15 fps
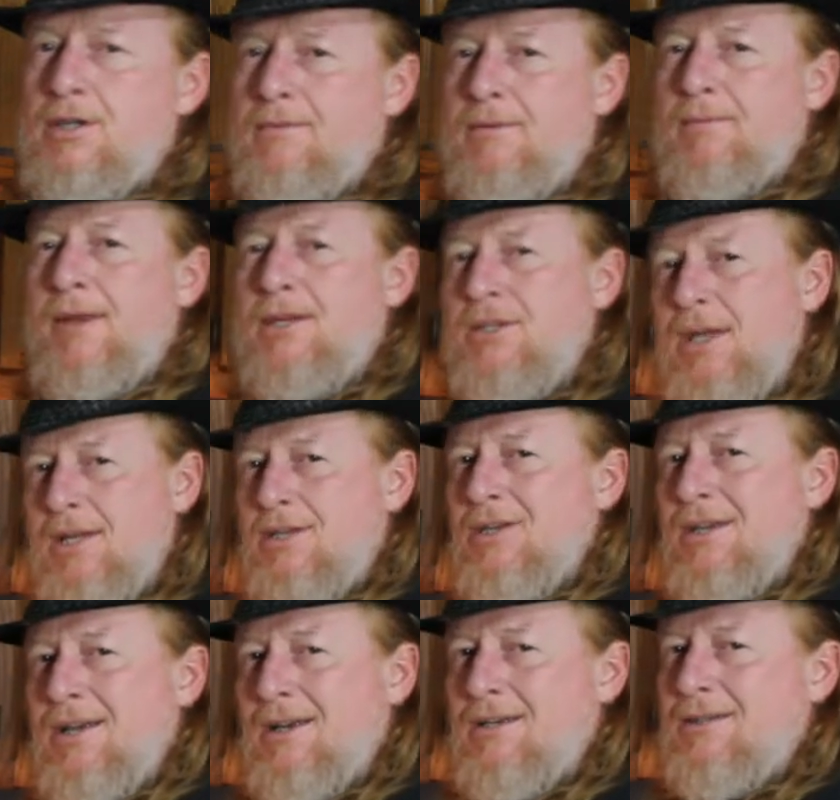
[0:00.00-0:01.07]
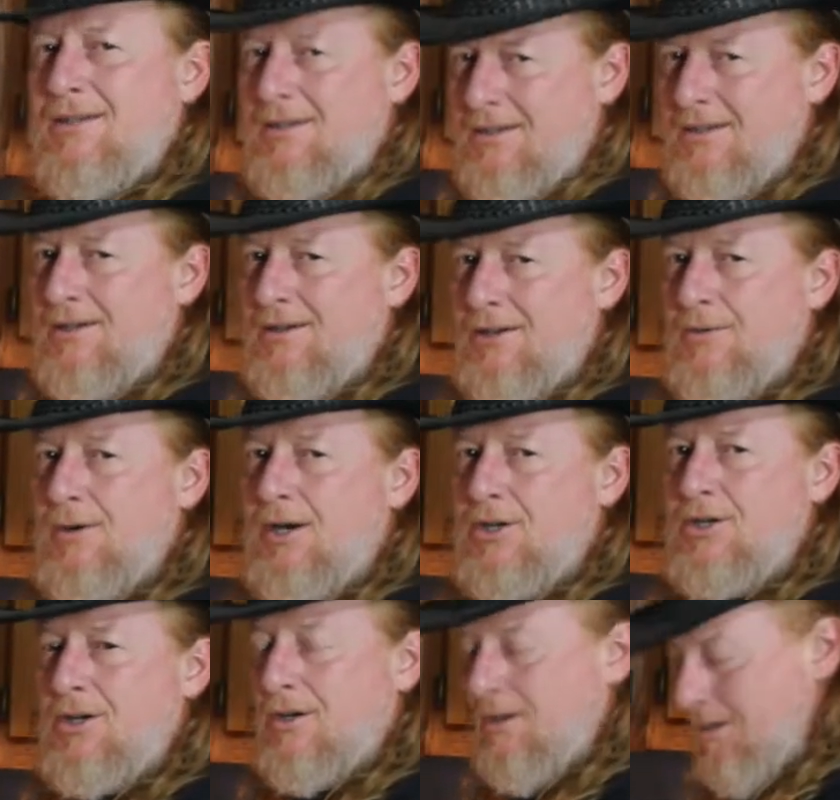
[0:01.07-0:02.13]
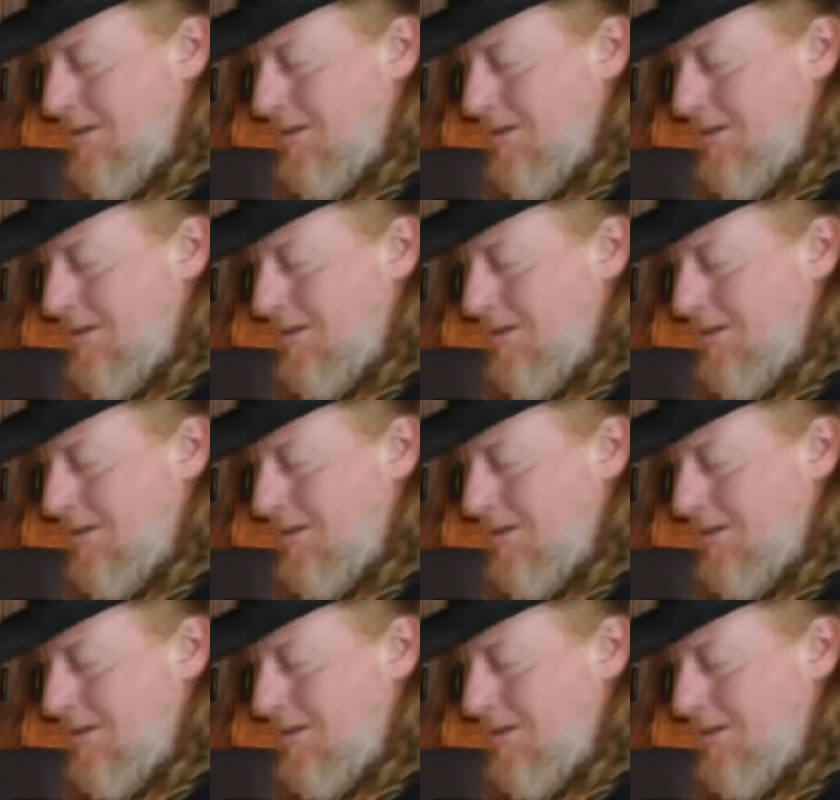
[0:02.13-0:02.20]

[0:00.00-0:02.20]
If it makes that sound, you're ready to start